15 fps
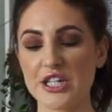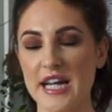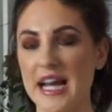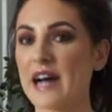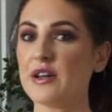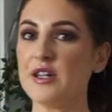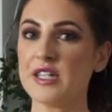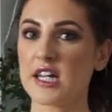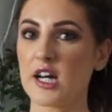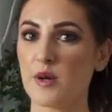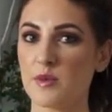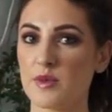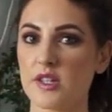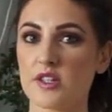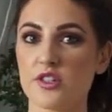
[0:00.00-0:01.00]
know how you'd get on
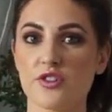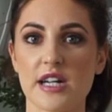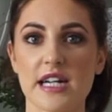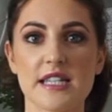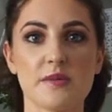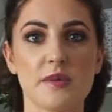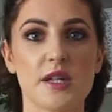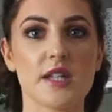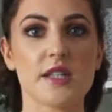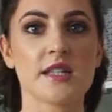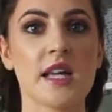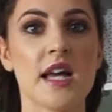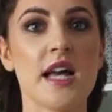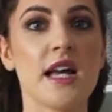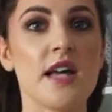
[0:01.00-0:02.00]
with this dress, because
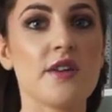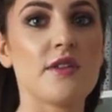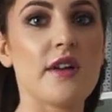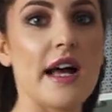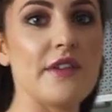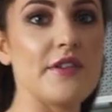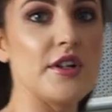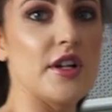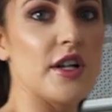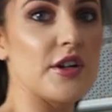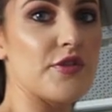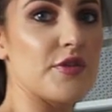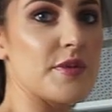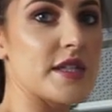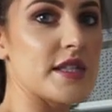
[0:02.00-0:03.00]
like, if you look
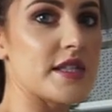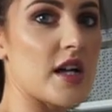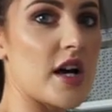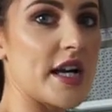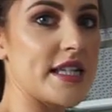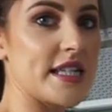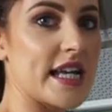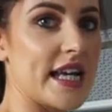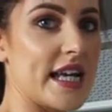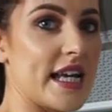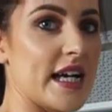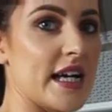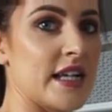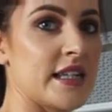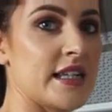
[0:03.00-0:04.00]
from the side
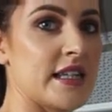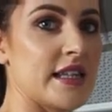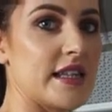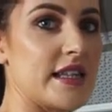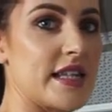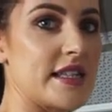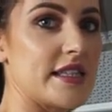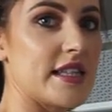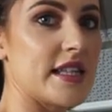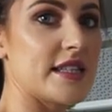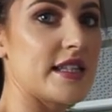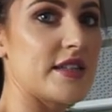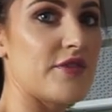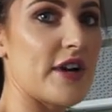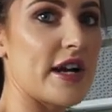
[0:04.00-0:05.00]
here, this
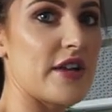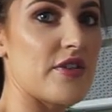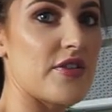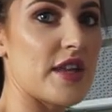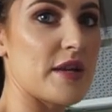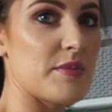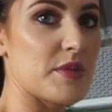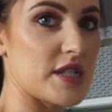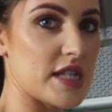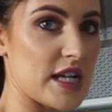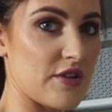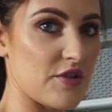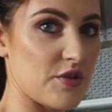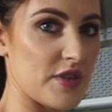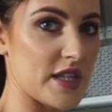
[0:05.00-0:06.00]
is very thin
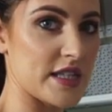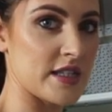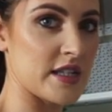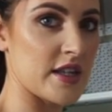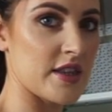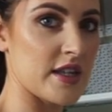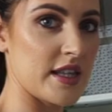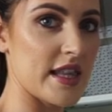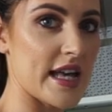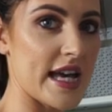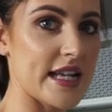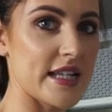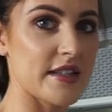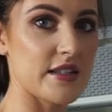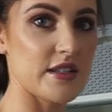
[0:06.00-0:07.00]
material and there's nothing
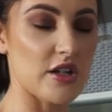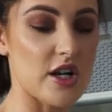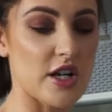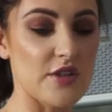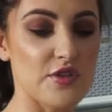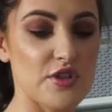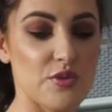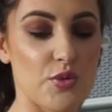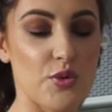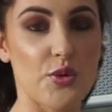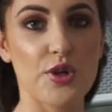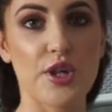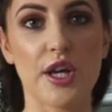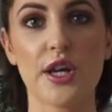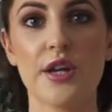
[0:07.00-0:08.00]
there to kind of
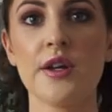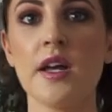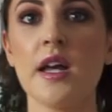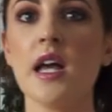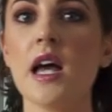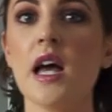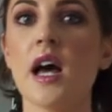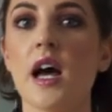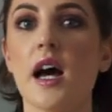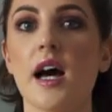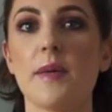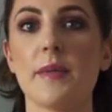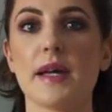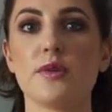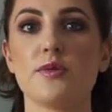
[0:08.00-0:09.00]
support you.
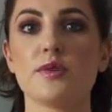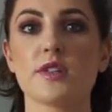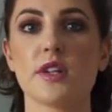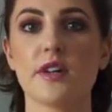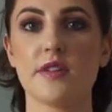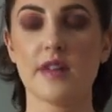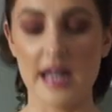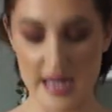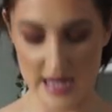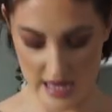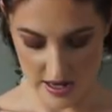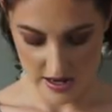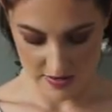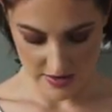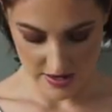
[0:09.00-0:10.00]
And also
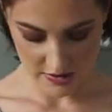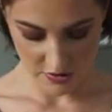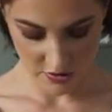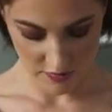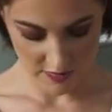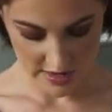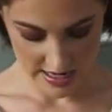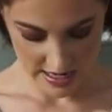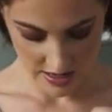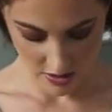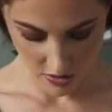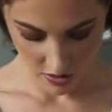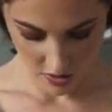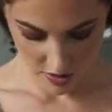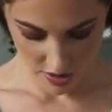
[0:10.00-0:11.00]
here, there's not really a
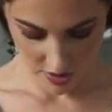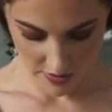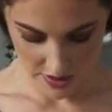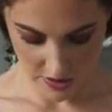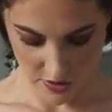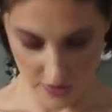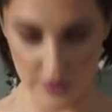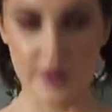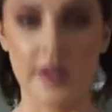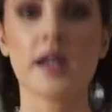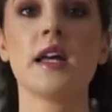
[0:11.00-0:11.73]
lot going on.